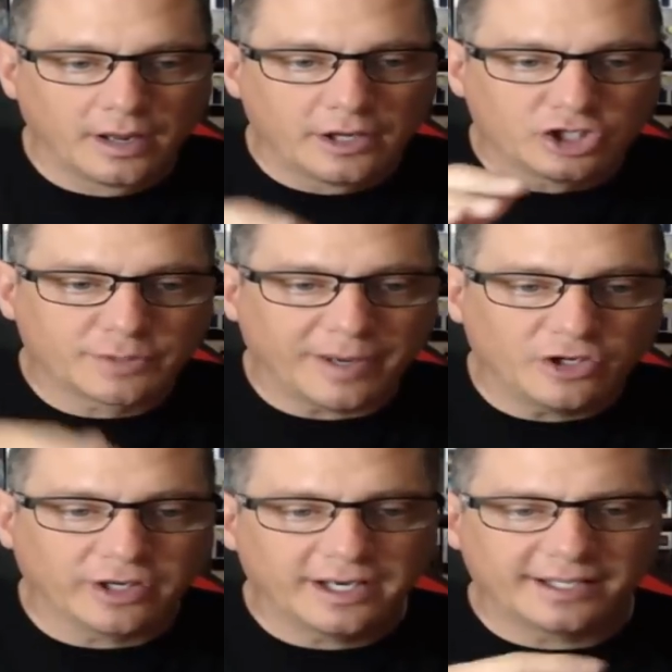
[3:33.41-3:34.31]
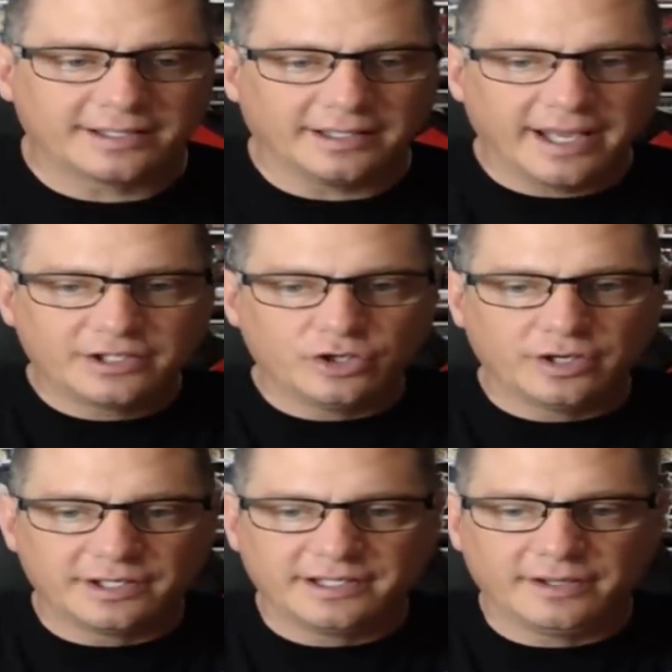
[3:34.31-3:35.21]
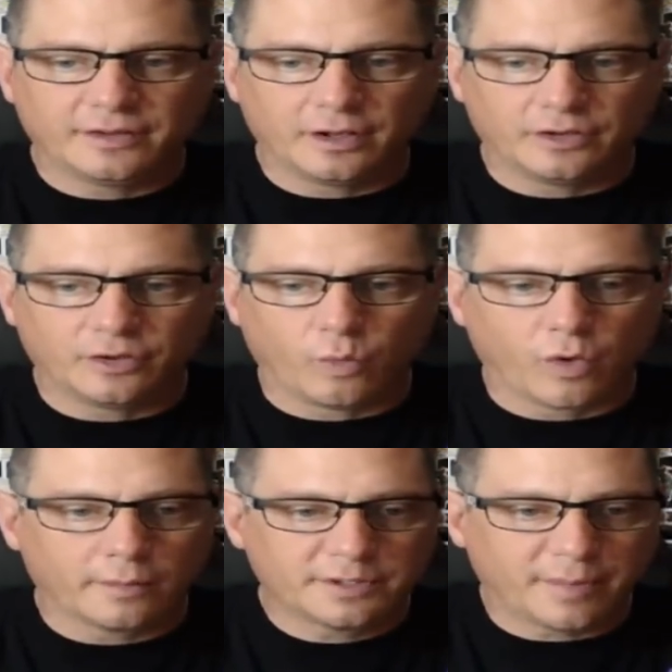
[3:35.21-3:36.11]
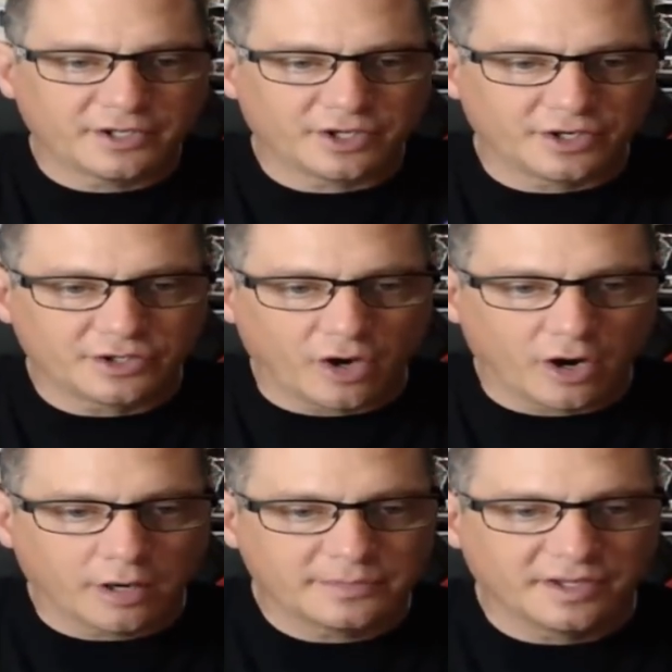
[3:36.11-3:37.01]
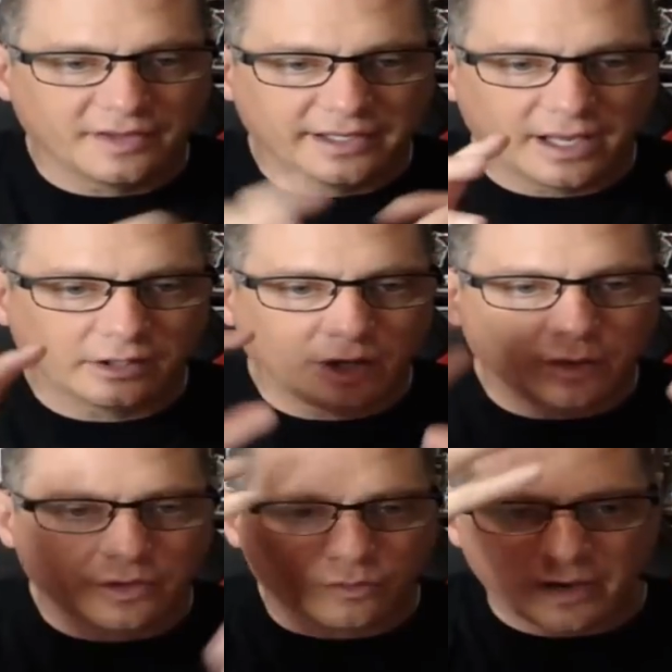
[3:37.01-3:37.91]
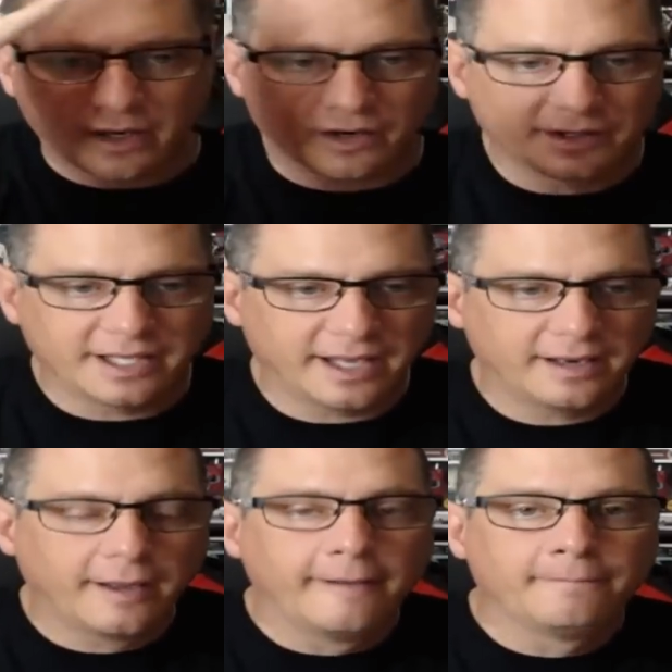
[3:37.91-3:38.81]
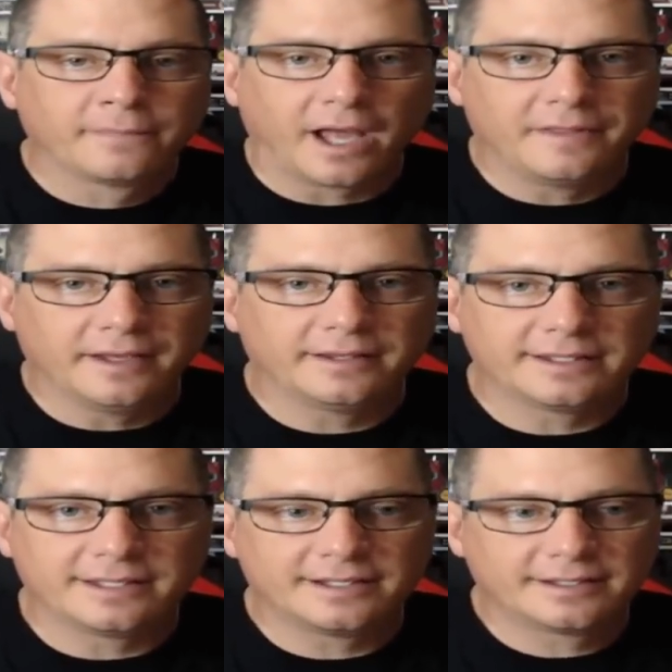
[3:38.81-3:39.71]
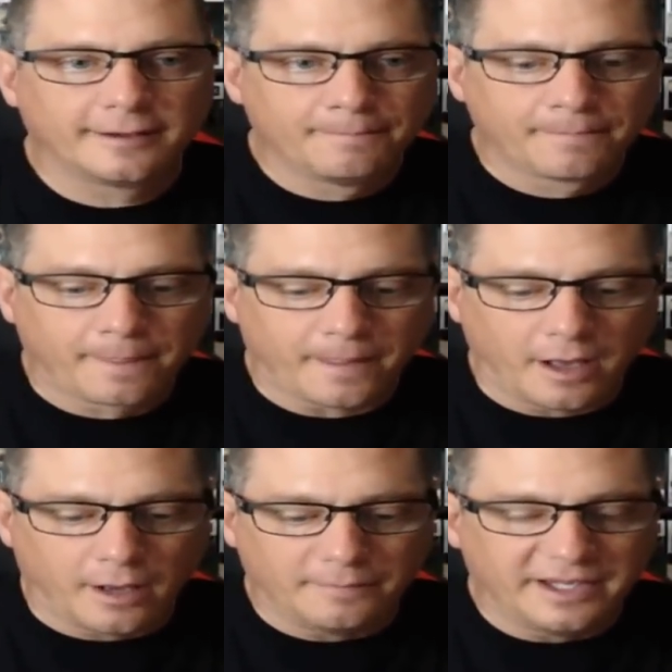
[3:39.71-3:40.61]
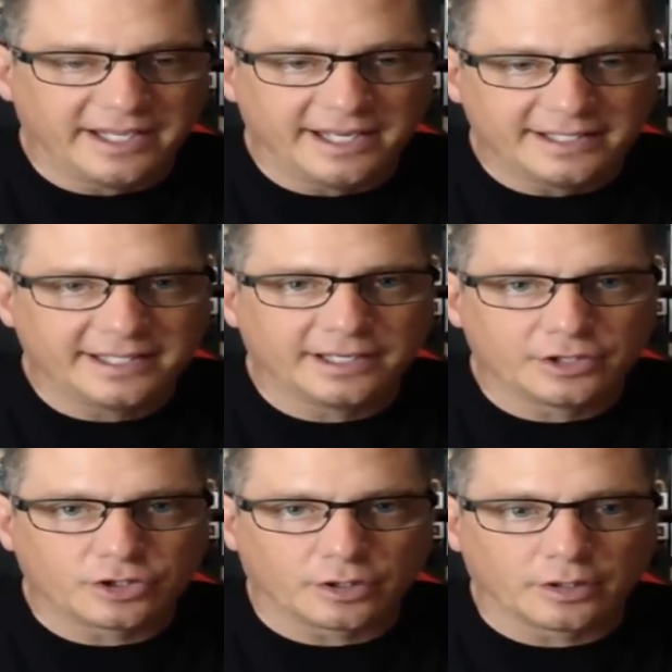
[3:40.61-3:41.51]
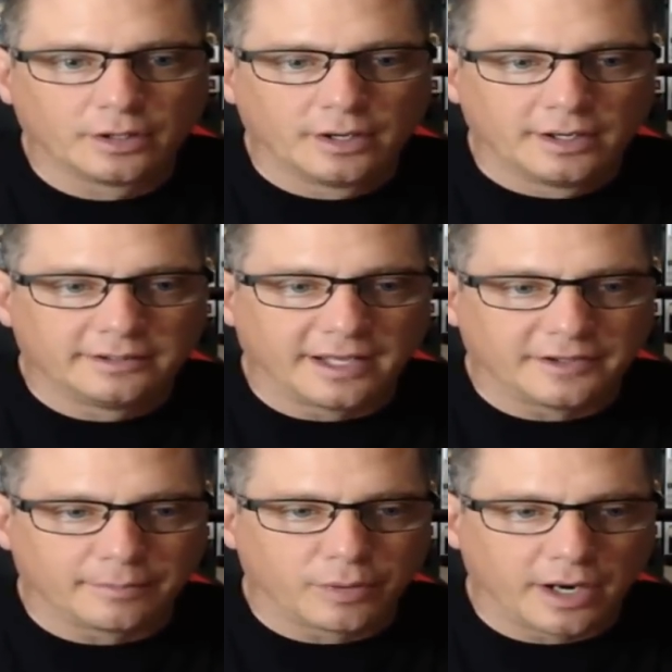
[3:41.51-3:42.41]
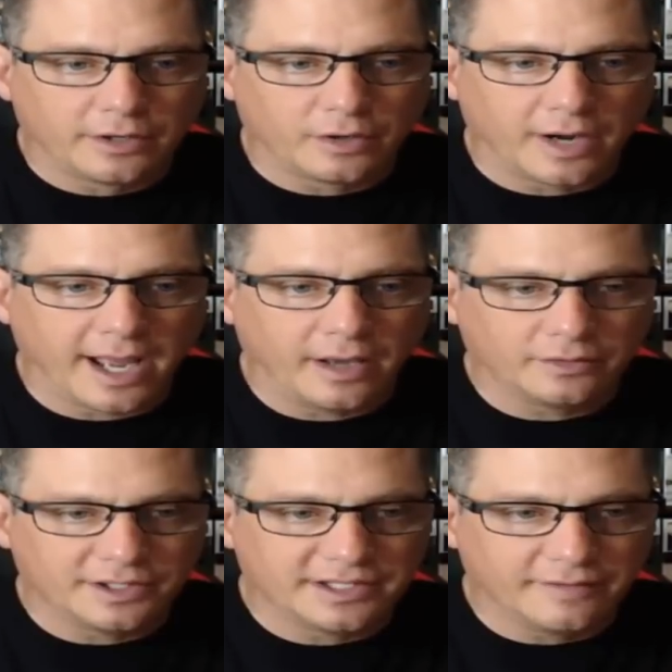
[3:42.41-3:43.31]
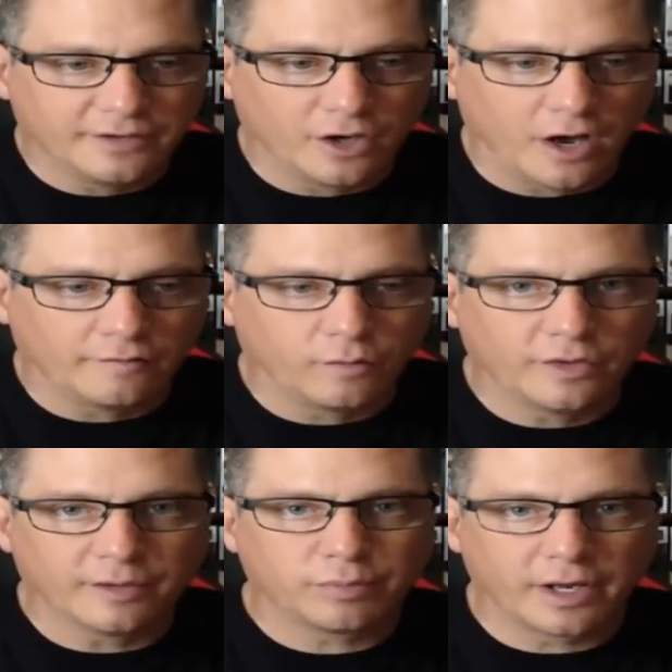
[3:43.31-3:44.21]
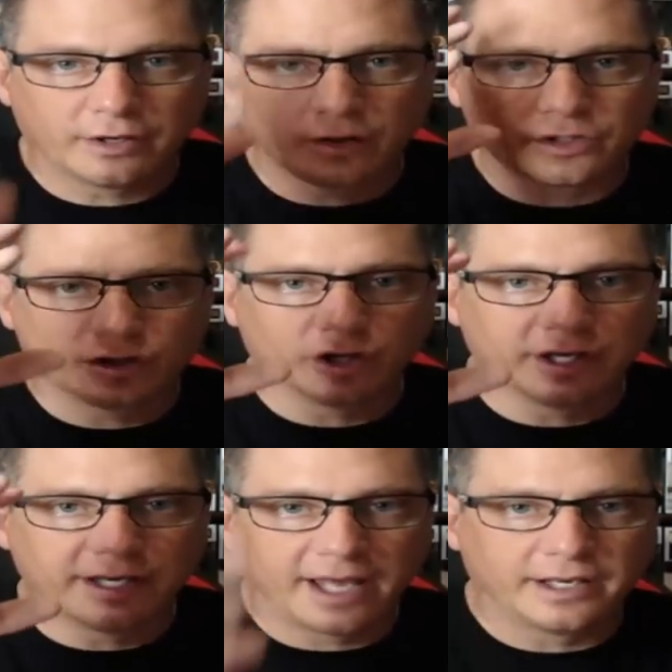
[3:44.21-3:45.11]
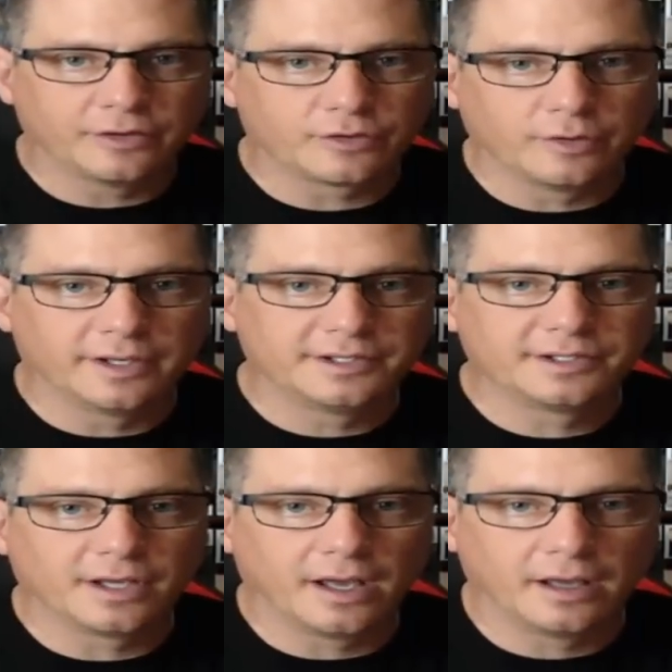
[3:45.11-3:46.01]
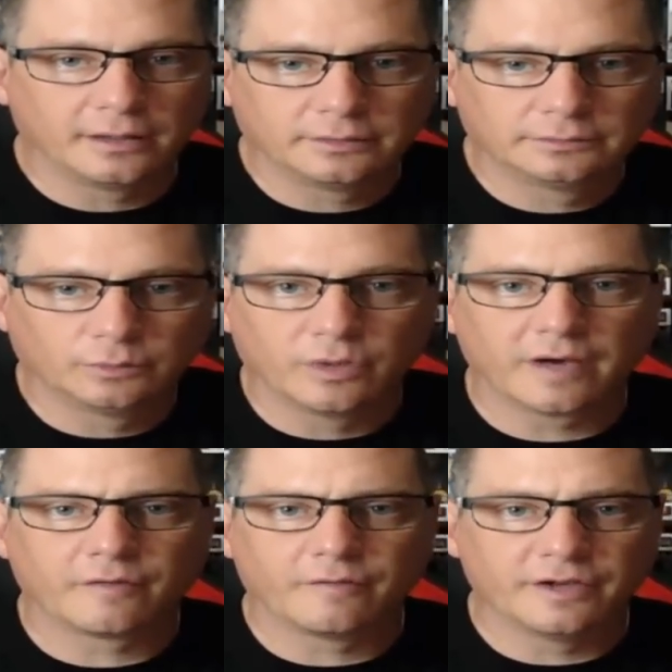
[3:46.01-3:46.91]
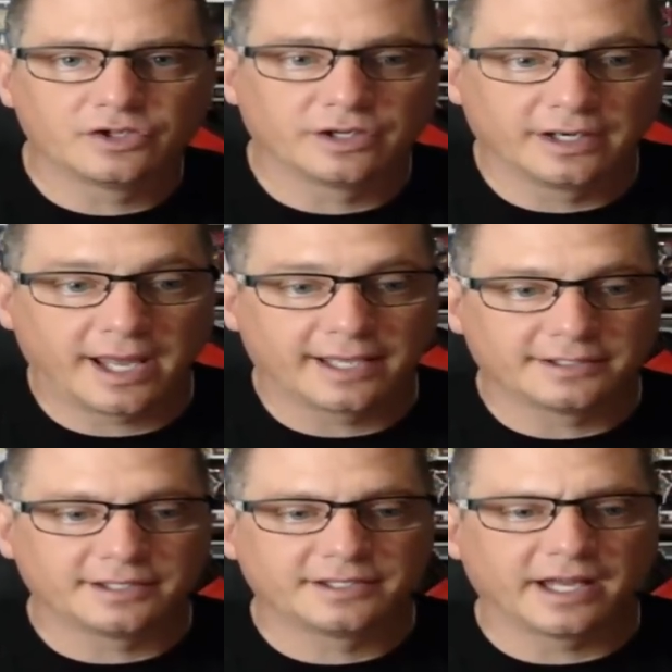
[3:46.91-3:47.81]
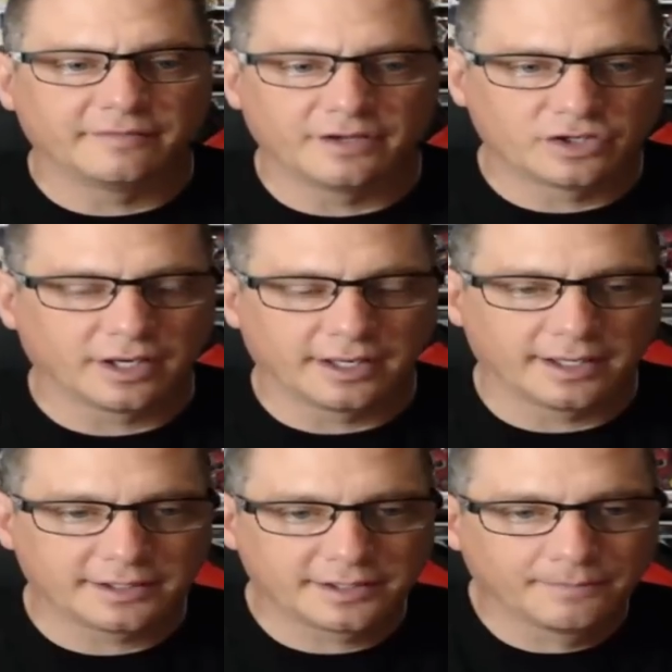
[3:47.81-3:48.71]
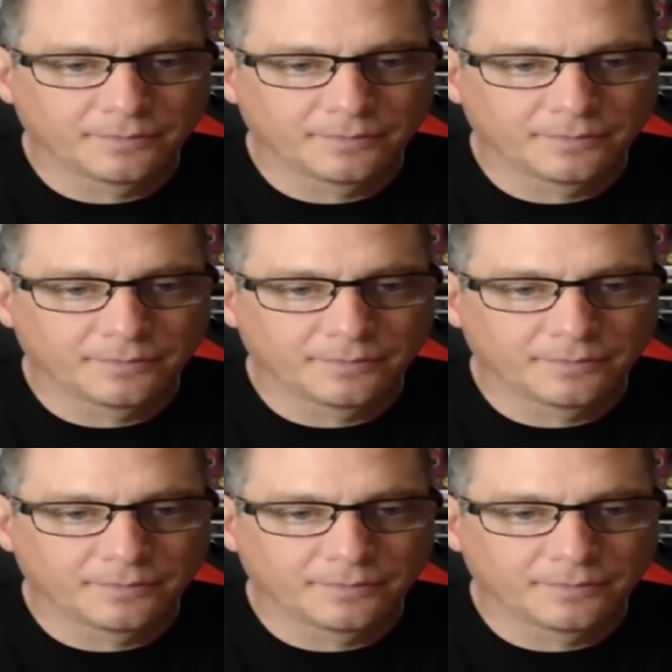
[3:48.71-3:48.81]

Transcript: Just by looking at his legs, and you can see the, the warm spots on his arms and the yellow and the red on his head, I think this is um, the heat signature that the predator hound is giving off when the predator is looking at it through its uh, whatever vision it has, its night vision, I guess.